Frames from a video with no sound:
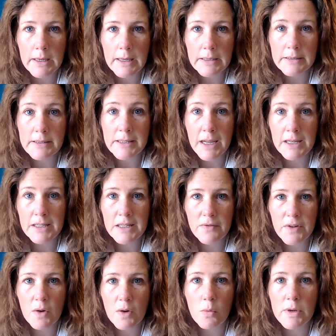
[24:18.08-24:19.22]
and
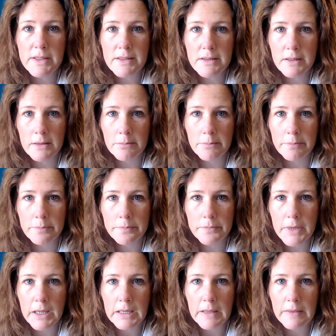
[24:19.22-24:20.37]
scientific wisdom
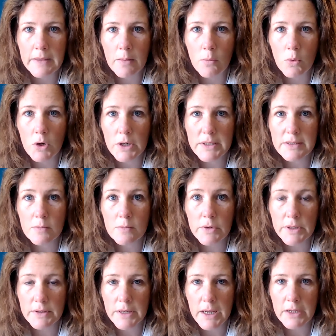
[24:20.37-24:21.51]
that works
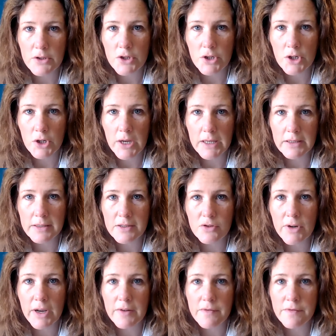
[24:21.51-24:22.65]
with nature and doesn't
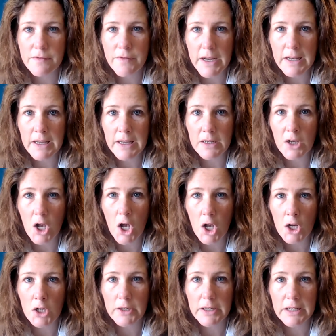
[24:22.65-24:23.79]
try to fight and
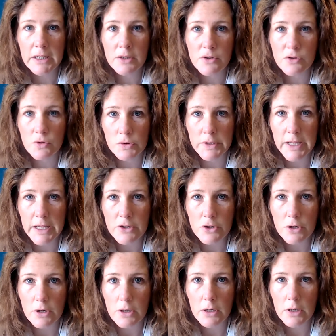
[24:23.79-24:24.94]
conquer and control
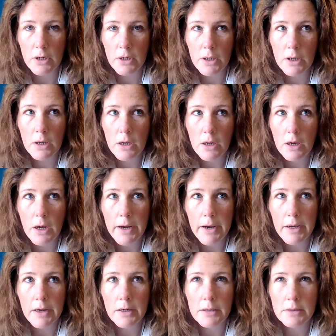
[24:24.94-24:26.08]
nature.
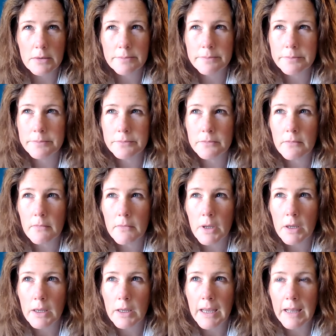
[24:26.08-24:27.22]

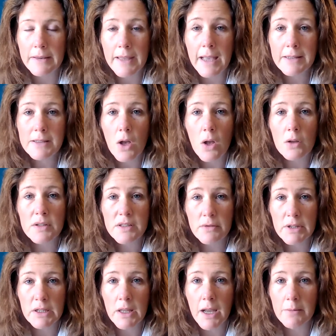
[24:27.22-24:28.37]
And that's also
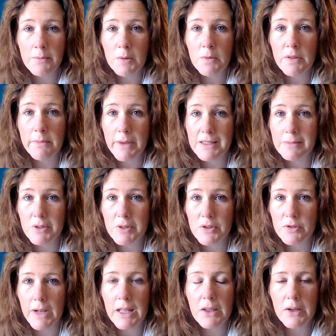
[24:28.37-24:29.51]
in alignment with my
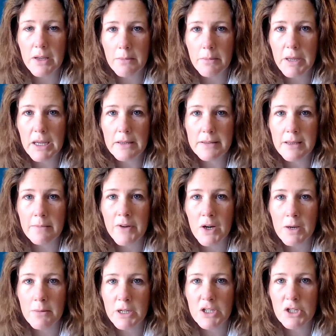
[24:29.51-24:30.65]
spirituality because I'm
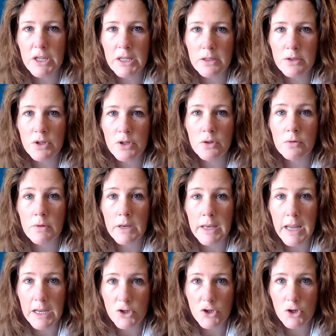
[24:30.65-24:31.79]
very much into
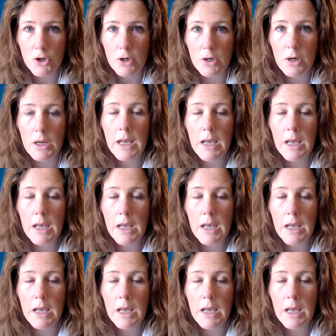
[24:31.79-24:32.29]
nature.